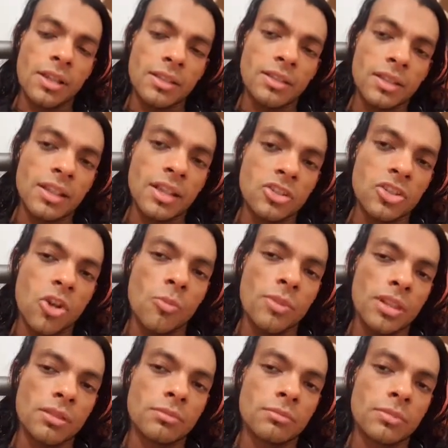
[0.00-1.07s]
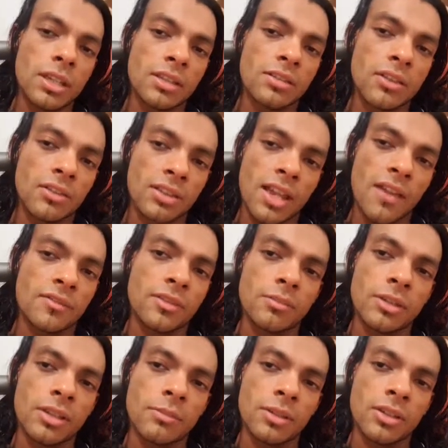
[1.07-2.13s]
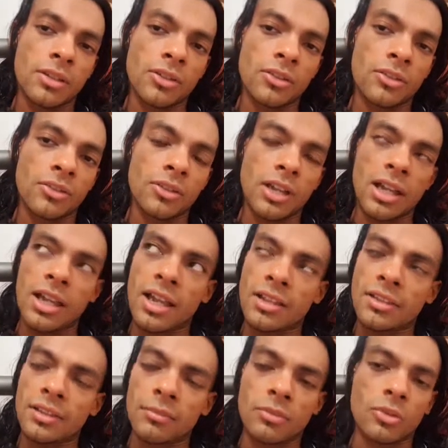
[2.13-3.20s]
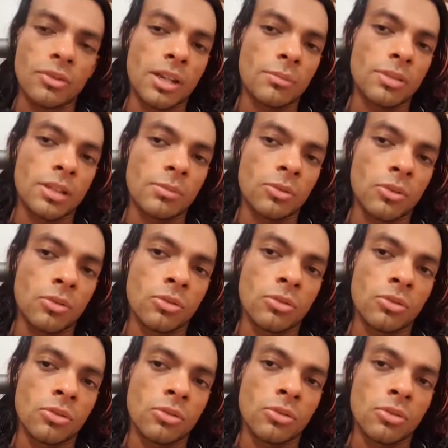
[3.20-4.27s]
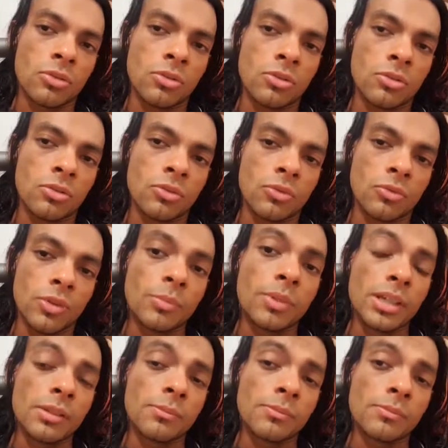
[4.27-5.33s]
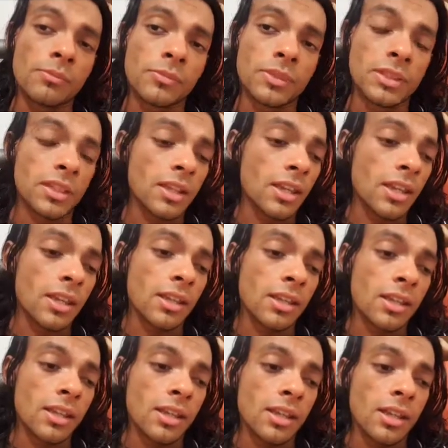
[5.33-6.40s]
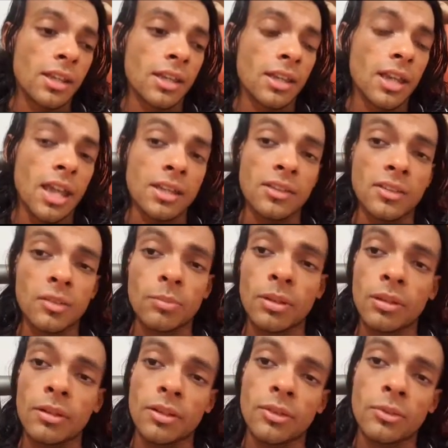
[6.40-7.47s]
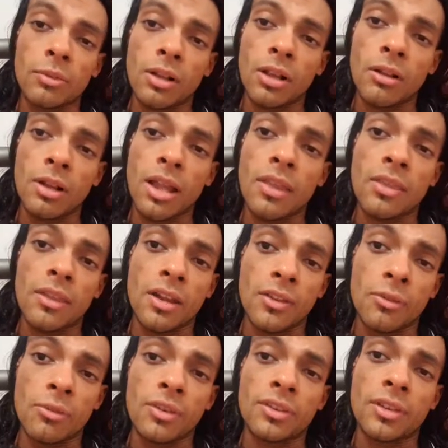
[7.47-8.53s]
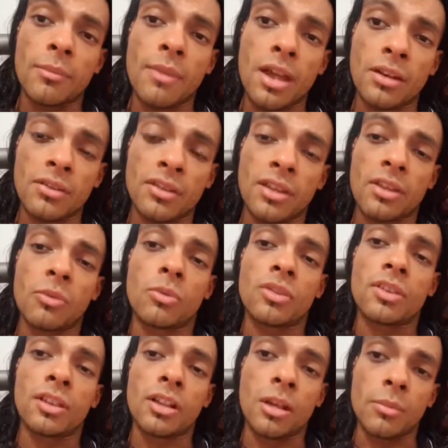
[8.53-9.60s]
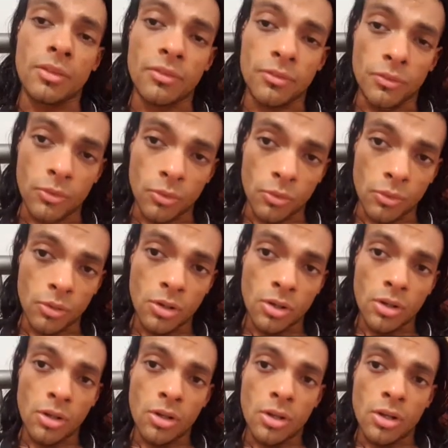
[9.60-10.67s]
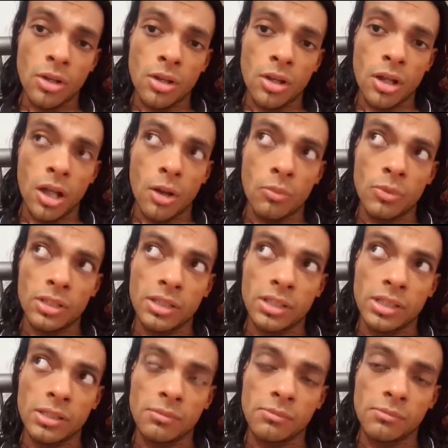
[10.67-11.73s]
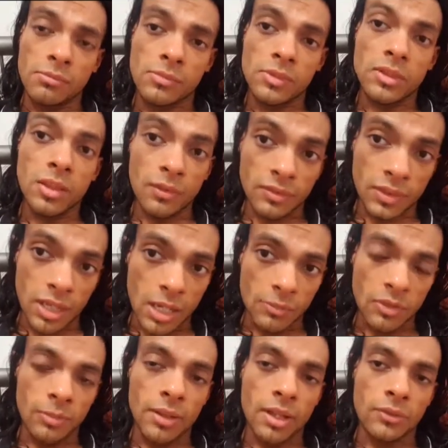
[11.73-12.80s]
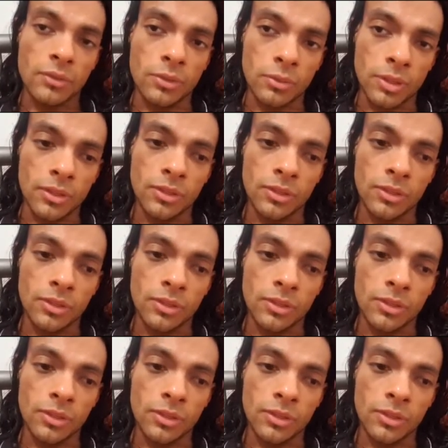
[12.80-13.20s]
but today it showed me it doesn't have to be, because I had some great people with me today and in spirit as well, and they're the ones that mattered, and they're the ones that got me through a really tough times past few